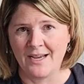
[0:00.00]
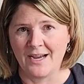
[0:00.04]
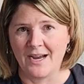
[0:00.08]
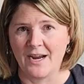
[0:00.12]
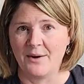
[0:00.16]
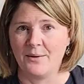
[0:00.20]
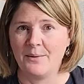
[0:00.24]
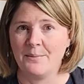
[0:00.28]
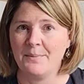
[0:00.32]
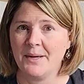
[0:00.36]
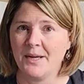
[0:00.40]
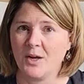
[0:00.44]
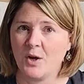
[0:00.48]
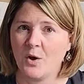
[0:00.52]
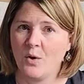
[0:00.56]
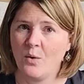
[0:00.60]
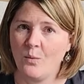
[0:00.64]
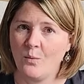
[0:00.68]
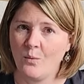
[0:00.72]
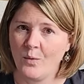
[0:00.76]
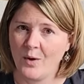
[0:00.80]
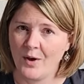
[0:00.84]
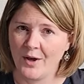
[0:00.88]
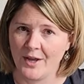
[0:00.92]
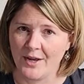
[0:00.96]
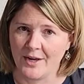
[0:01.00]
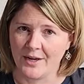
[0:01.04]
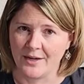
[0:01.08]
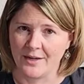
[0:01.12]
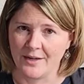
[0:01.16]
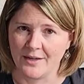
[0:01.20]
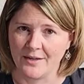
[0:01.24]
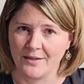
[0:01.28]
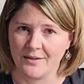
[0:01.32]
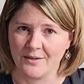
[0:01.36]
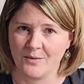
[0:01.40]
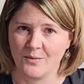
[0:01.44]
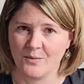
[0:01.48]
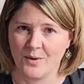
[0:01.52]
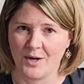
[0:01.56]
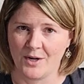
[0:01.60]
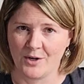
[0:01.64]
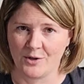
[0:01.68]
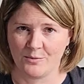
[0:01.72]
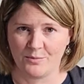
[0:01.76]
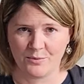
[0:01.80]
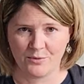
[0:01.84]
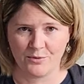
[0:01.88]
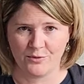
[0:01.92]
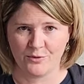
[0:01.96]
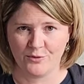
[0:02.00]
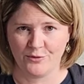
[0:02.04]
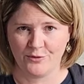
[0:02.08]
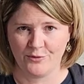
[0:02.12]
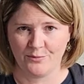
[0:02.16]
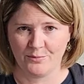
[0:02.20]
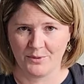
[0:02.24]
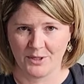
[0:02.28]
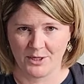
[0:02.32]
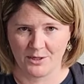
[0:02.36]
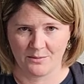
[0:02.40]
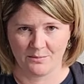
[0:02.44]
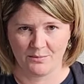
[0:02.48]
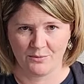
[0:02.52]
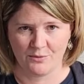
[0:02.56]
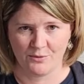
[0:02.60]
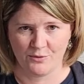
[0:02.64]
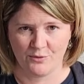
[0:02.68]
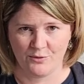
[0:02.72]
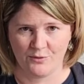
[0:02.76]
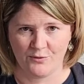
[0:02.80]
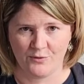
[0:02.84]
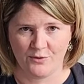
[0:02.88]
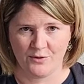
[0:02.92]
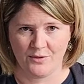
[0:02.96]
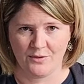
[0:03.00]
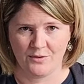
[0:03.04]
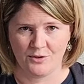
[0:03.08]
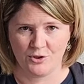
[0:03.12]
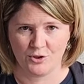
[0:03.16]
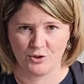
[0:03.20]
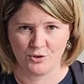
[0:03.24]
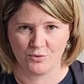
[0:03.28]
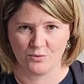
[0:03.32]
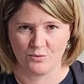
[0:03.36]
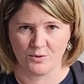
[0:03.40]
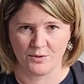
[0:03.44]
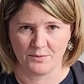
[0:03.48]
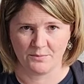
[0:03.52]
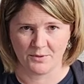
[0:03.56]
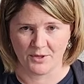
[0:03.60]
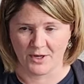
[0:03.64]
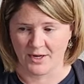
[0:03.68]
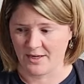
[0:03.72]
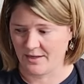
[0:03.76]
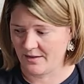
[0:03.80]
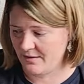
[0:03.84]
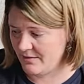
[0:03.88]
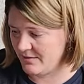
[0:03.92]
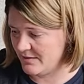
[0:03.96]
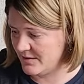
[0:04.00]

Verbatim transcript: I would pick 1 waterproof, bog-proof shoe to bring.